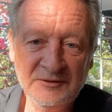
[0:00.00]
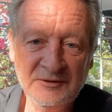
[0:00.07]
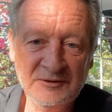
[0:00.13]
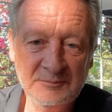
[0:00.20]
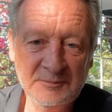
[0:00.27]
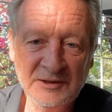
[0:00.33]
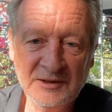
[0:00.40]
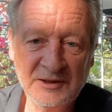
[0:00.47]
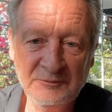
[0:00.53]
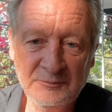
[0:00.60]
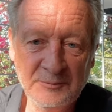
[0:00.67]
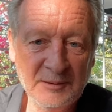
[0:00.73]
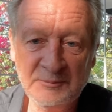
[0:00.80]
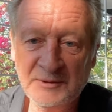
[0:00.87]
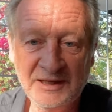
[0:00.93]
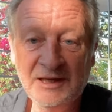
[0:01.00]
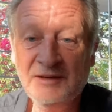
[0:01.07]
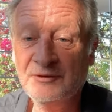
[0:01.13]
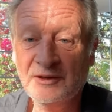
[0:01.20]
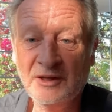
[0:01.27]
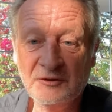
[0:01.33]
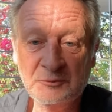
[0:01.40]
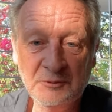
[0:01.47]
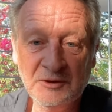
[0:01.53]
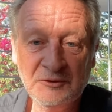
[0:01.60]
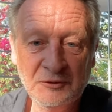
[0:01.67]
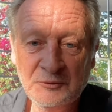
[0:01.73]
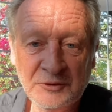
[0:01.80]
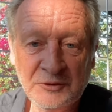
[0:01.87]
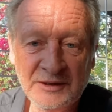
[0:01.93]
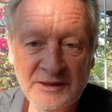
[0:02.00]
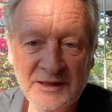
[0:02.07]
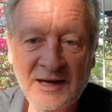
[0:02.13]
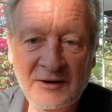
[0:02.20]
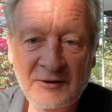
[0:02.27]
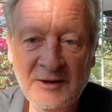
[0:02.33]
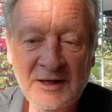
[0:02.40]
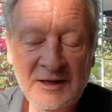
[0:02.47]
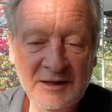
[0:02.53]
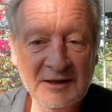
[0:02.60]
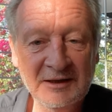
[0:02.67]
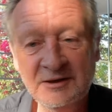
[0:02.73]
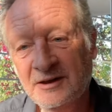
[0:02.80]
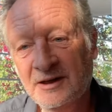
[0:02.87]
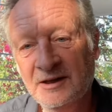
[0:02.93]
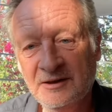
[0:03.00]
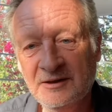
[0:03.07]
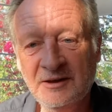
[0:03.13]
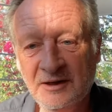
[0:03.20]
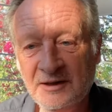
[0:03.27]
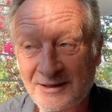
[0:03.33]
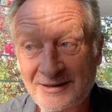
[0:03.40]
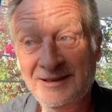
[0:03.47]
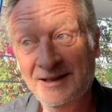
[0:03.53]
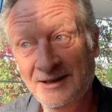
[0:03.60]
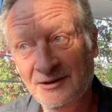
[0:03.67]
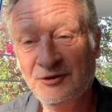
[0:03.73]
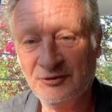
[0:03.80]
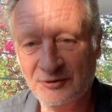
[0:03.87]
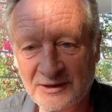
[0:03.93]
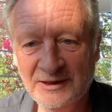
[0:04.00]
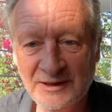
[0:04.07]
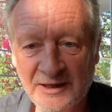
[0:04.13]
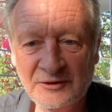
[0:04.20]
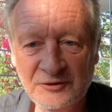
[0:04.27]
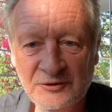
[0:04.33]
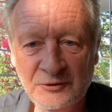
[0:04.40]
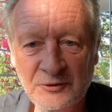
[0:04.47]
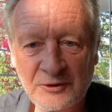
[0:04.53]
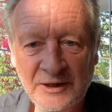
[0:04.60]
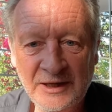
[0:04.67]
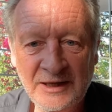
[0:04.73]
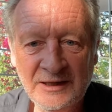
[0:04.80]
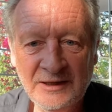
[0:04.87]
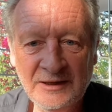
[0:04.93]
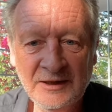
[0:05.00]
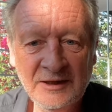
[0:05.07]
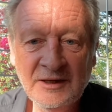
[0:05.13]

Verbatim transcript: Dominican Republic even as we're talking now, and yet literally next door here,